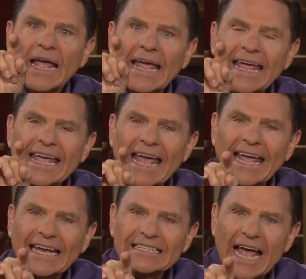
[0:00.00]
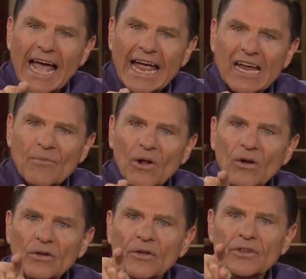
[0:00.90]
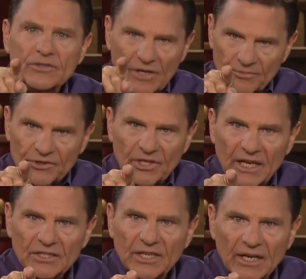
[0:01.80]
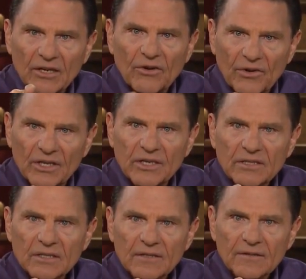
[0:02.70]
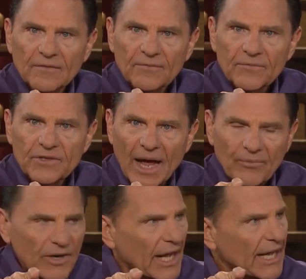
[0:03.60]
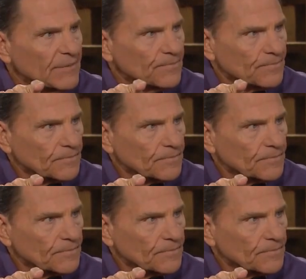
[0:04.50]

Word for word: He is able, the scripture says, 2 Corinthians chapter 9,